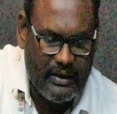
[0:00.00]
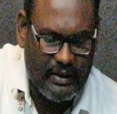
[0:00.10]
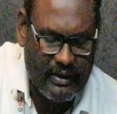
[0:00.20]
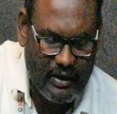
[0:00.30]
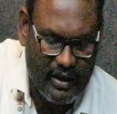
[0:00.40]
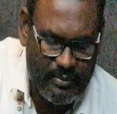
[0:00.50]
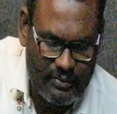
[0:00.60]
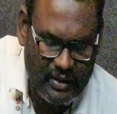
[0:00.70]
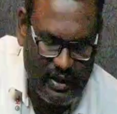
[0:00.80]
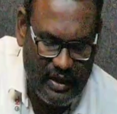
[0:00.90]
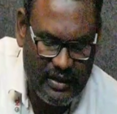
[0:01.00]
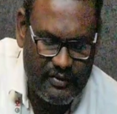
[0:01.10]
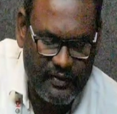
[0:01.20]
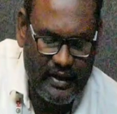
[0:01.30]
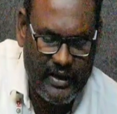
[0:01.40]
Ram saw his
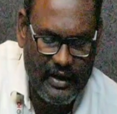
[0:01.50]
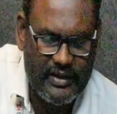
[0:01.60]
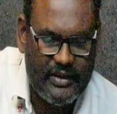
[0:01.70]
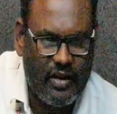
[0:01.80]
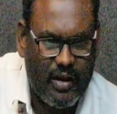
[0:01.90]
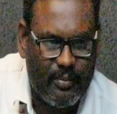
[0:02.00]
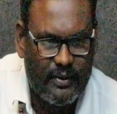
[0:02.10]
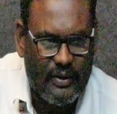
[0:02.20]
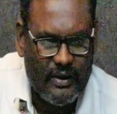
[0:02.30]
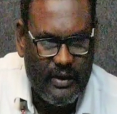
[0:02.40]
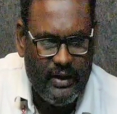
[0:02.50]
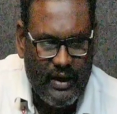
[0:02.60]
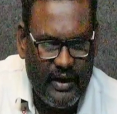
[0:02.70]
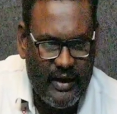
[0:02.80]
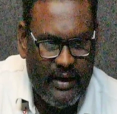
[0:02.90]
friend at the shop,
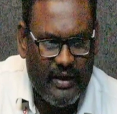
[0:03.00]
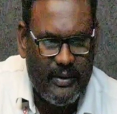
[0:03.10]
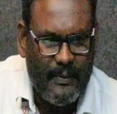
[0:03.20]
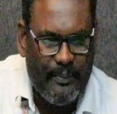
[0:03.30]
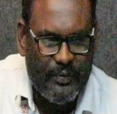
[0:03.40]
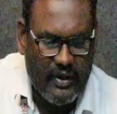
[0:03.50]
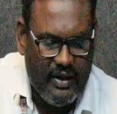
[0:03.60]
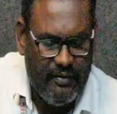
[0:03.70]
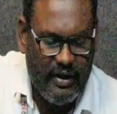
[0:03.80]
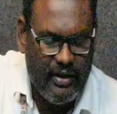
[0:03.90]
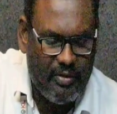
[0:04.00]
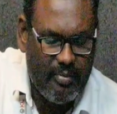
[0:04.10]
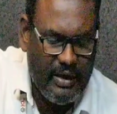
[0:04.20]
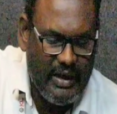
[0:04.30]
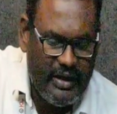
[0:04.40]
and he went to
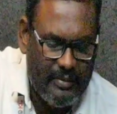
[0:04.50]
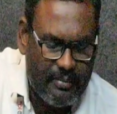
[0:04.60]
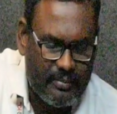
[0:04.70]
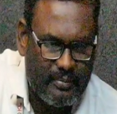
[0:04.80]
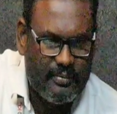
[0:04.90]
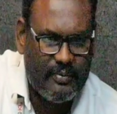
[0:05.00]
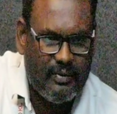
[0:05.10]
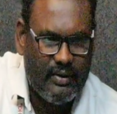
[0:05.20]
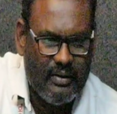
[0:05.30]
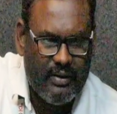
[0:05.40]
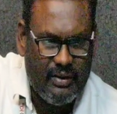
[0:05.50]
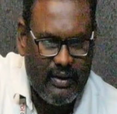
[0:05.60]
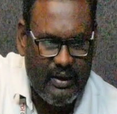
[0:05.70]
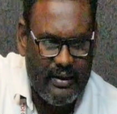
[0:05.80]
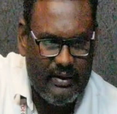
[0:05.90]
meet him,
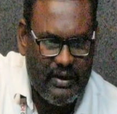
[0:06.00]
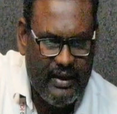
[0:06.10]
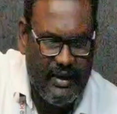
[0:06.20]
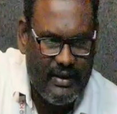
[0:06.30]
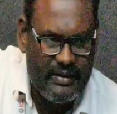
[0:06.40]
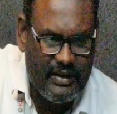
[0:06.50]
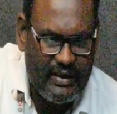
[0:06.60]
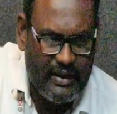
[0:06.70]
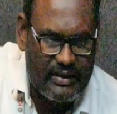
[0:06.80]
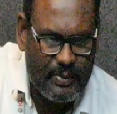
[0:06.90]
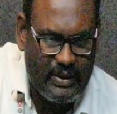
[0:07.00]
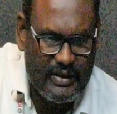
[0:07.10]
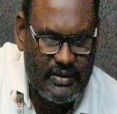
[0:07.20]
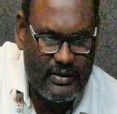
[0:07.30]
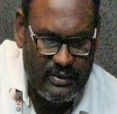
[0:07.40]
and the linguistic
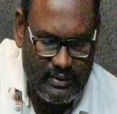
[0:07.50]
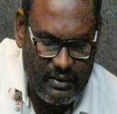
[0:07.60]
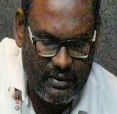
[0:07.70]
expression